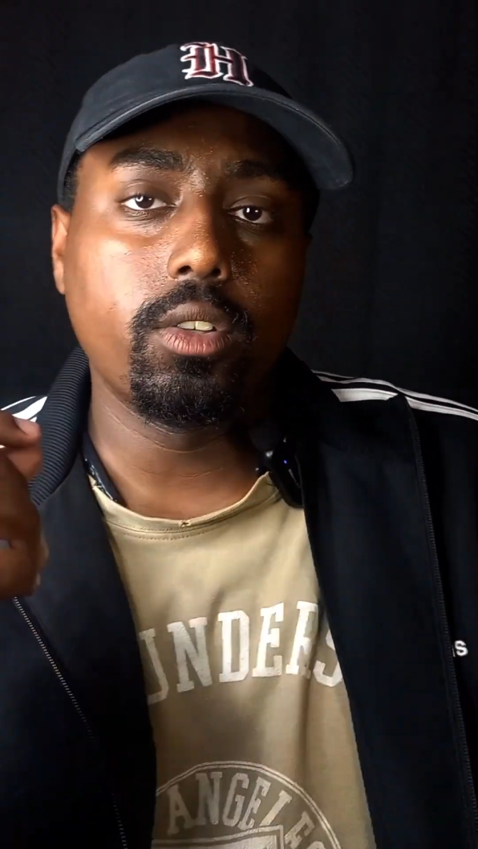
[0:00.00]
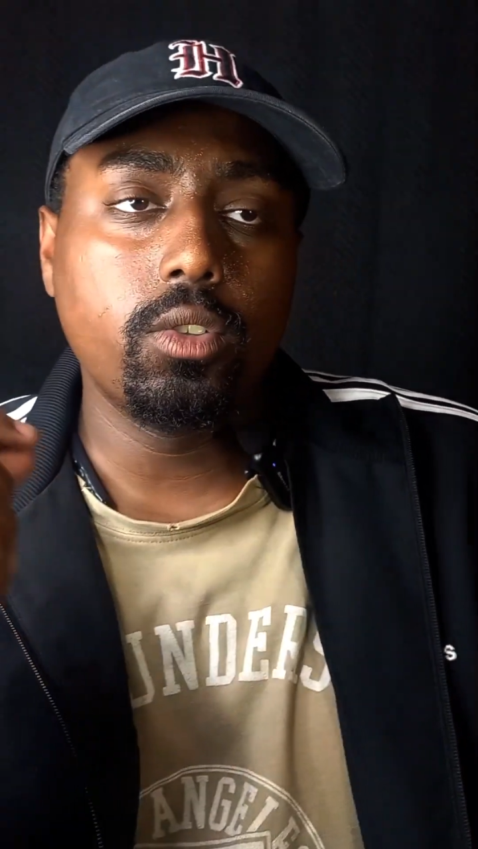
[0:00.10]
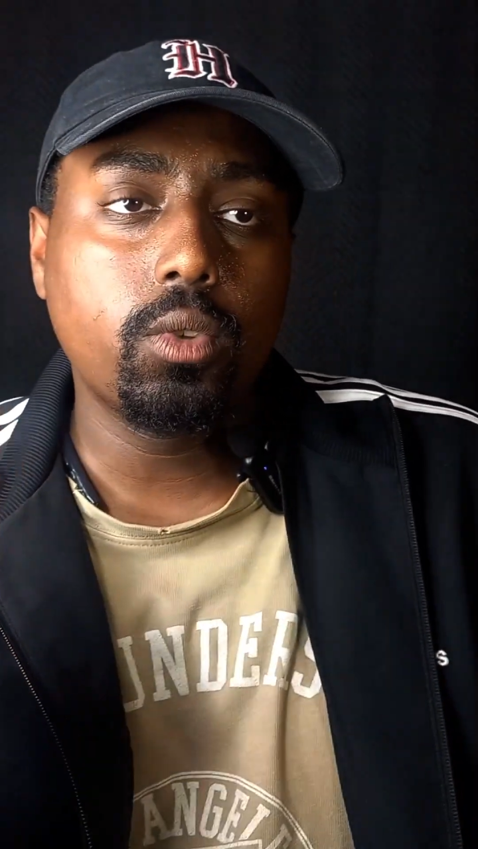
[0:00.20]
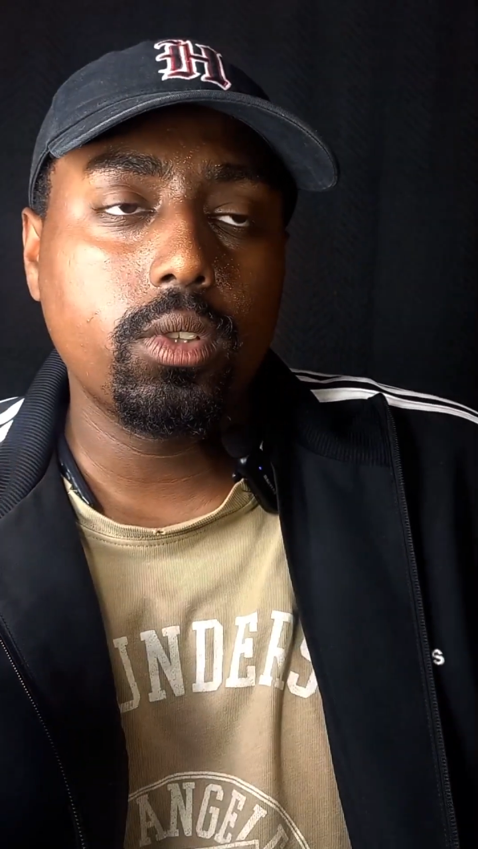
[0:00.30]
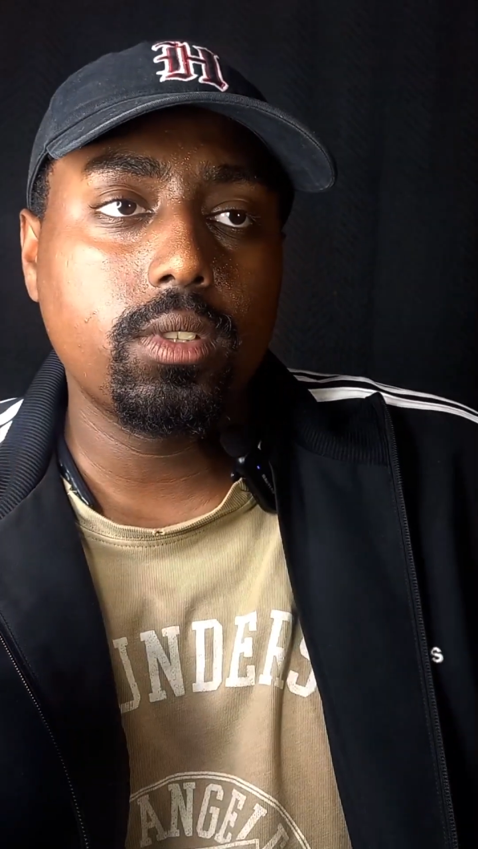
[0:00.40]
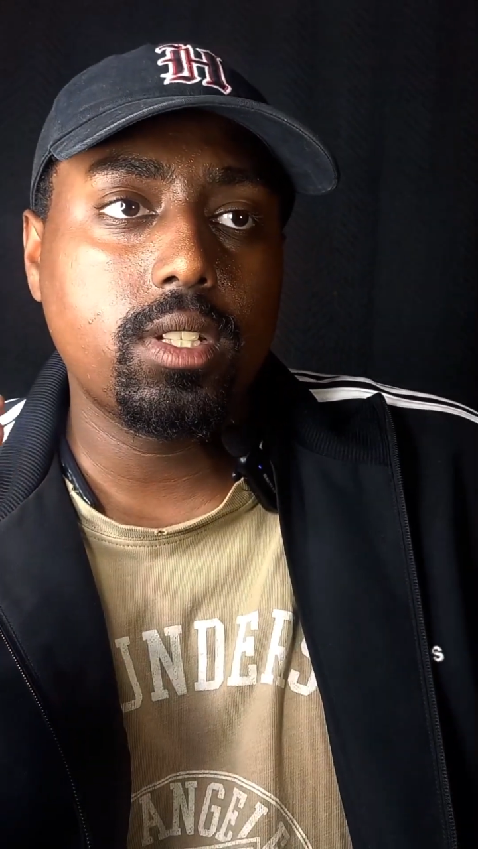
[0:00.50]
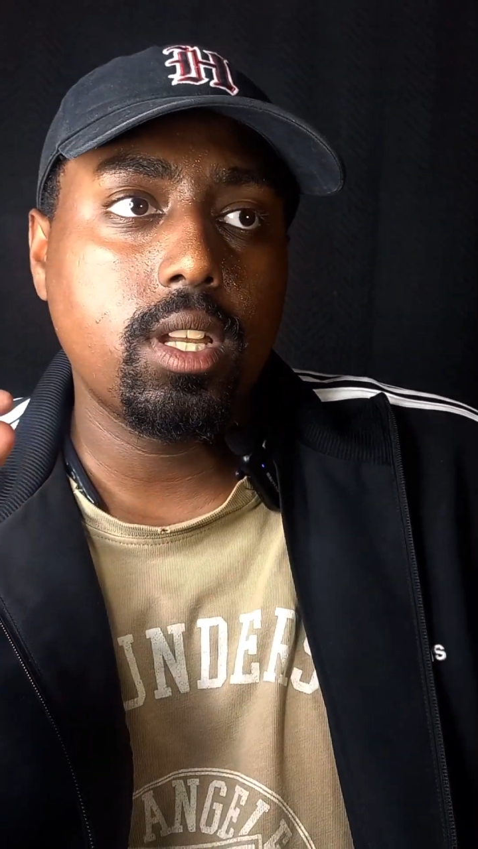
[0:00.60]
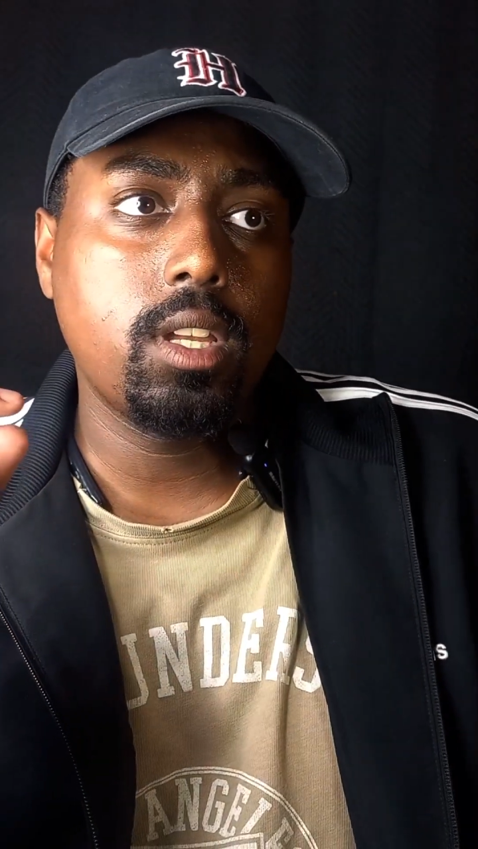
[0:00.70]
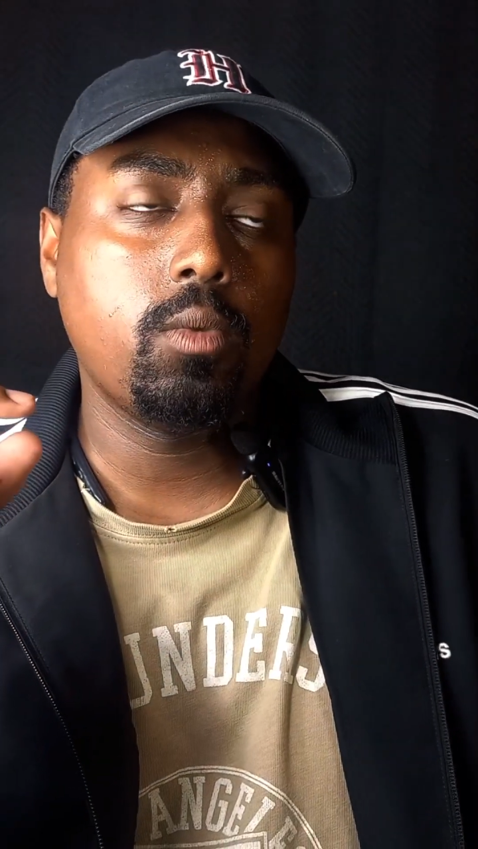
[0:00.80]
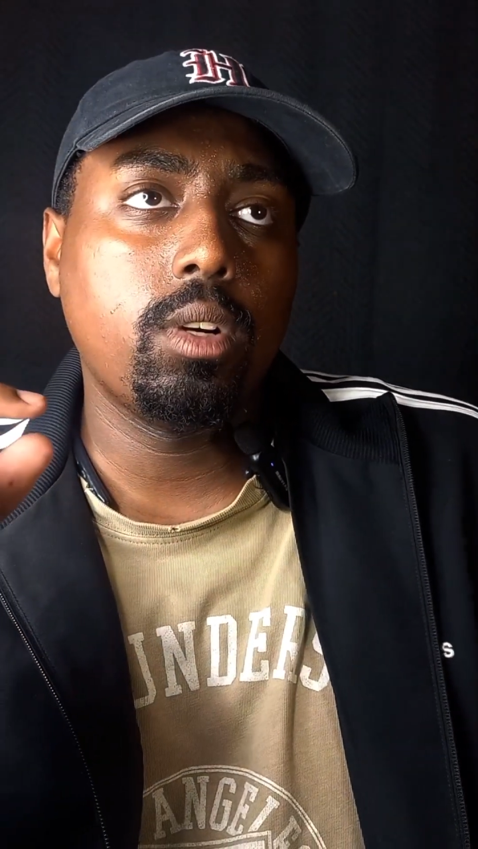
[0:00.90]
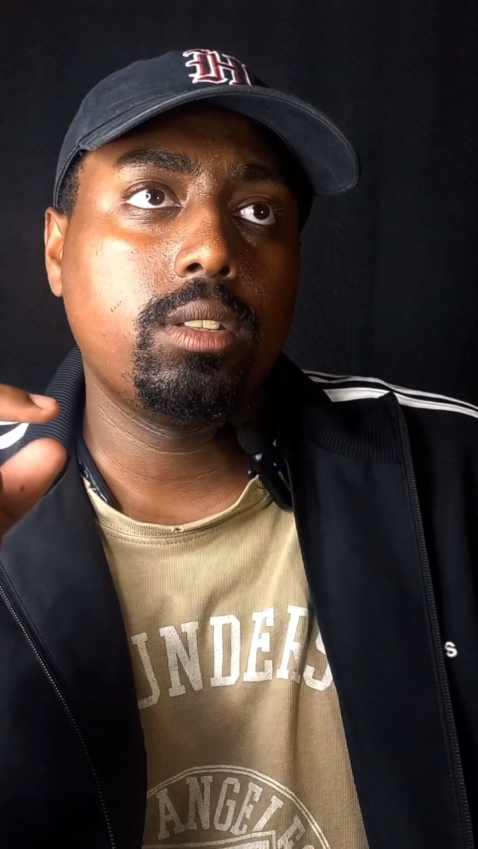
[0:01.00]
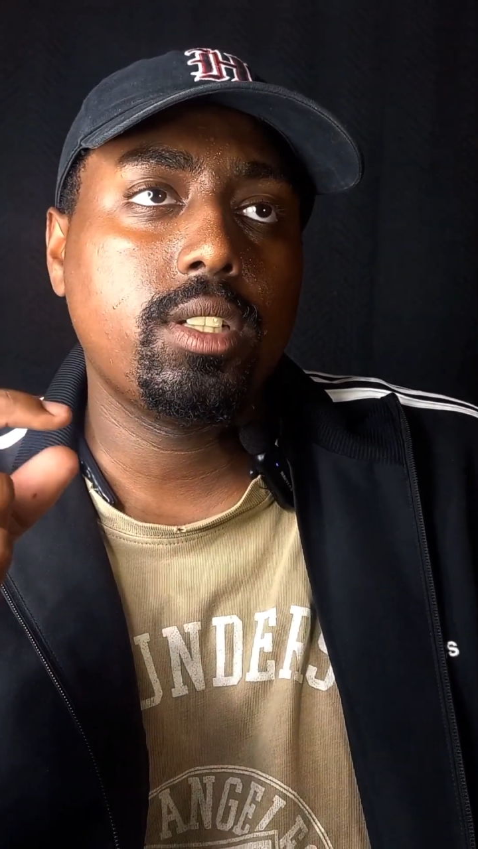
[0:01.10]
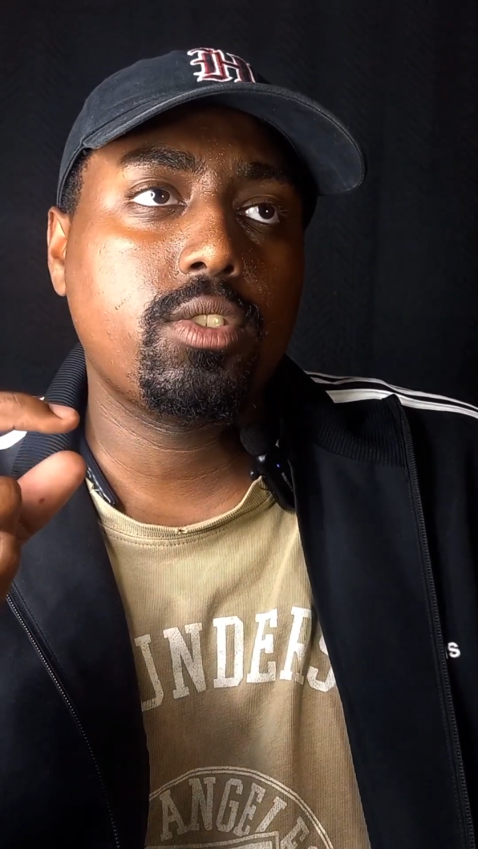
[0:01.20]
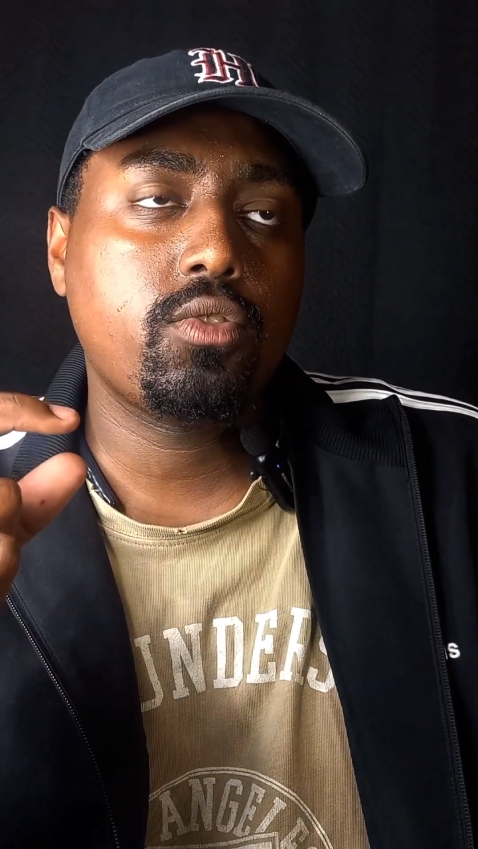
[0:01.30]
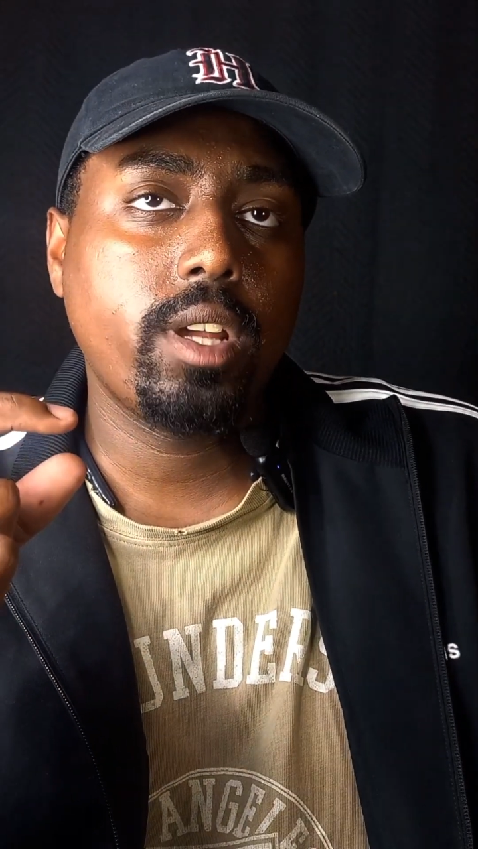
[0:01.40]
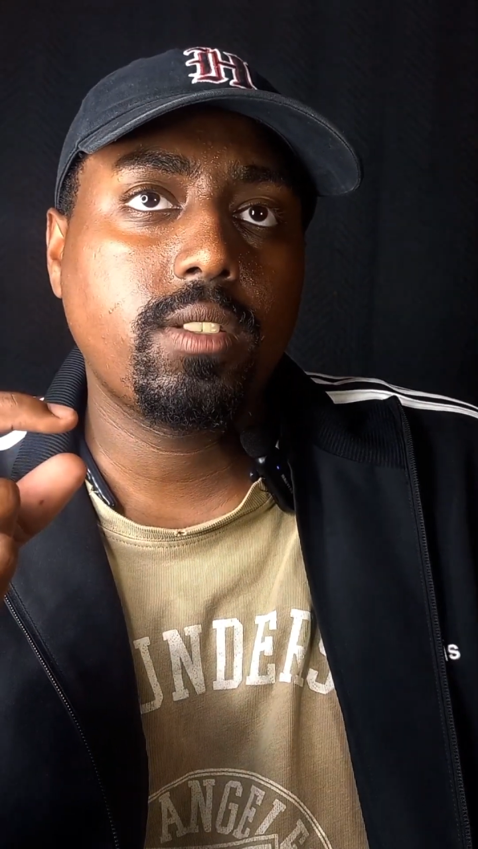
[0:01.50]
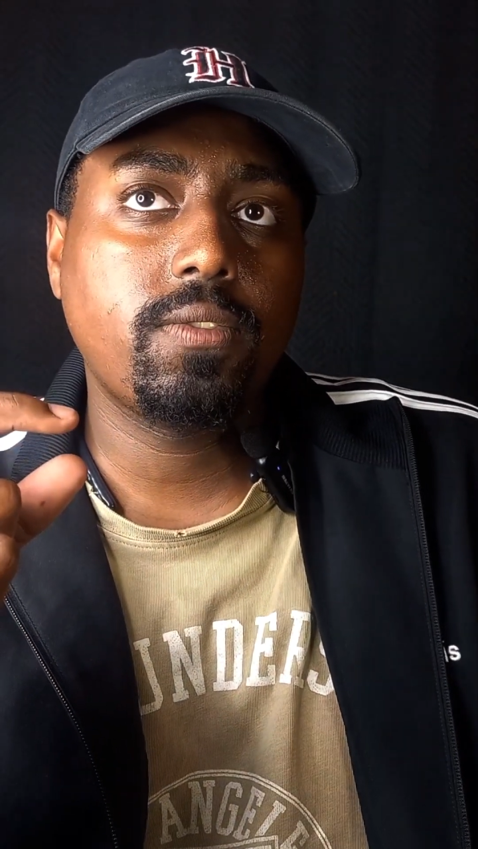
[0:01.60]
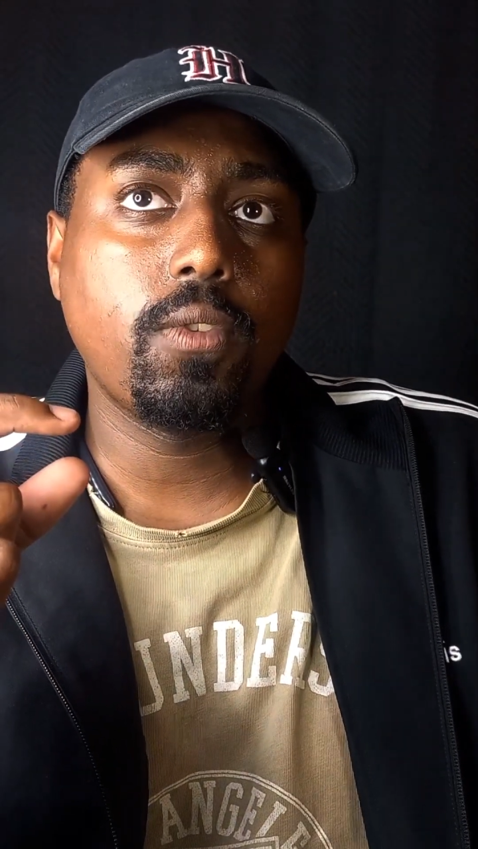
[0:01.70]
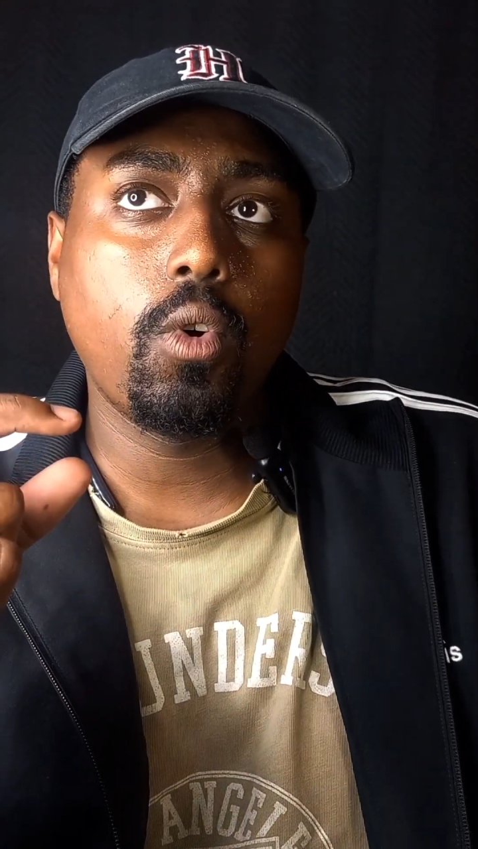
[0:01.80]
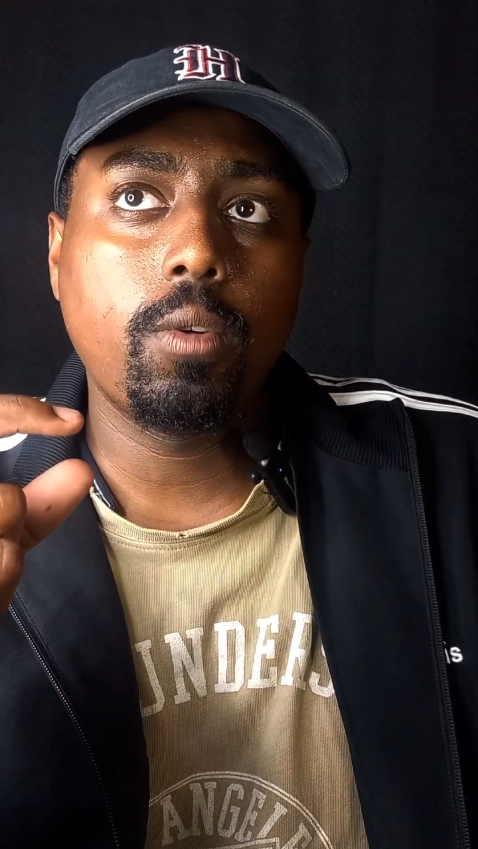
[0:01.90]
you could say, well, let's
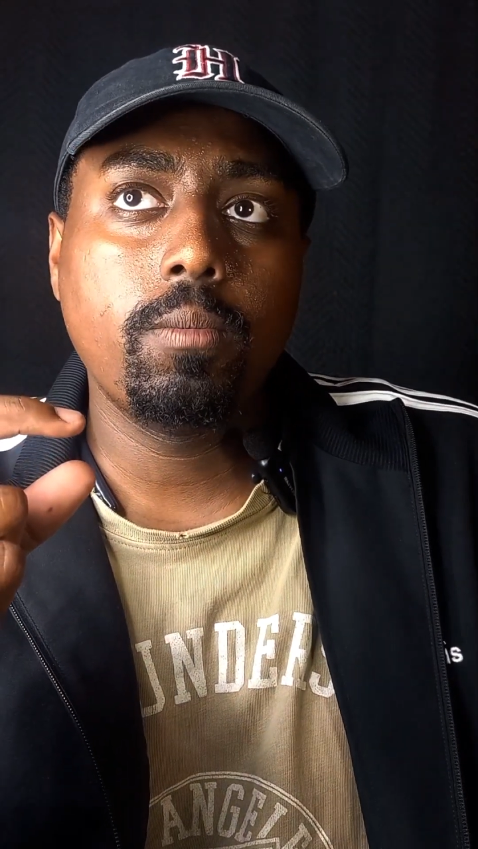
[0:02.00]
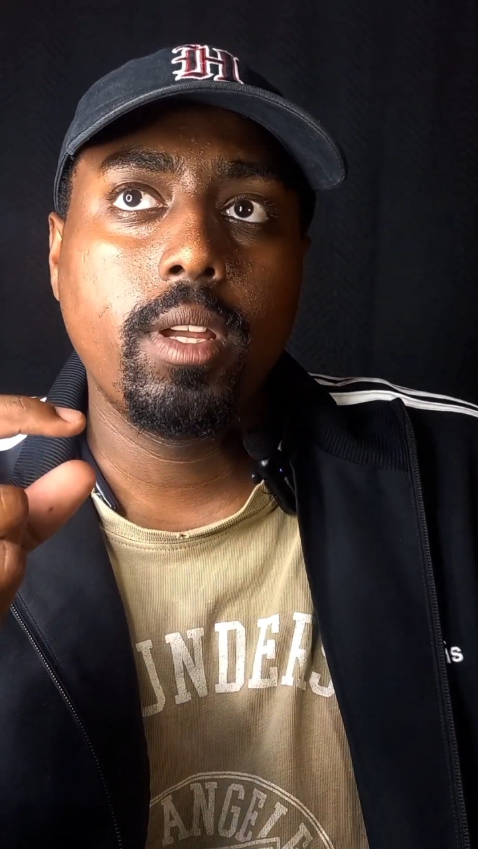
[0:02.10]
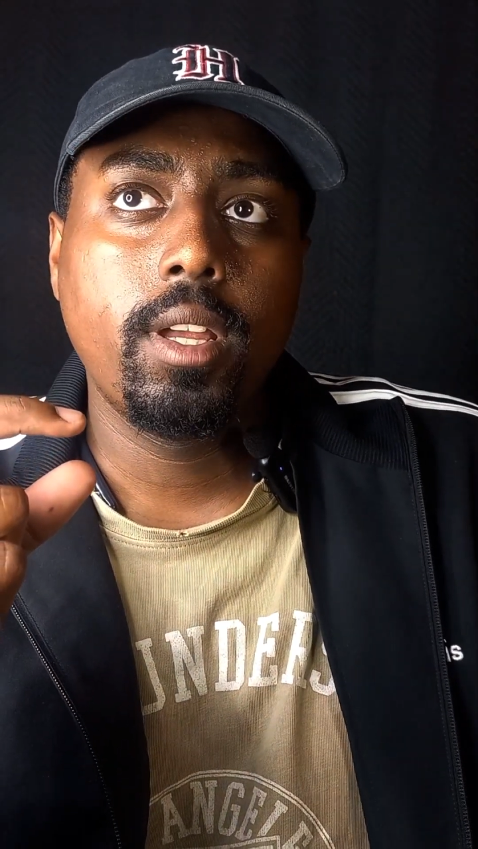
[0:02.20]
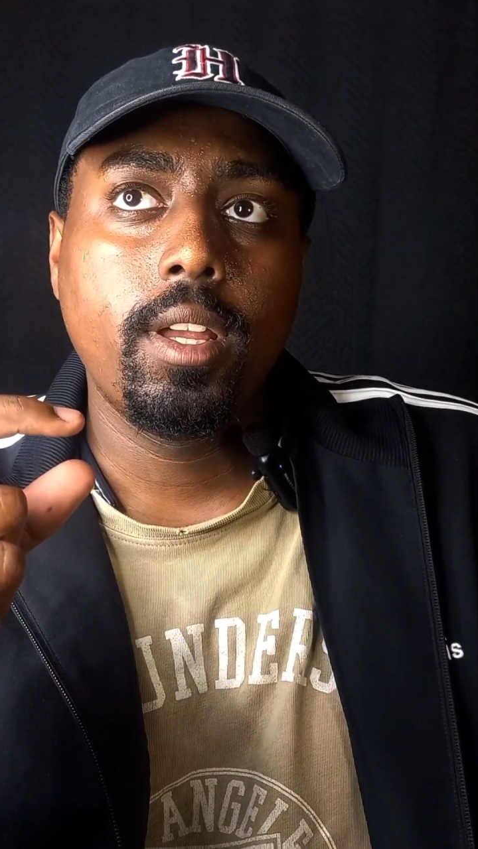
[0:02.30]
transform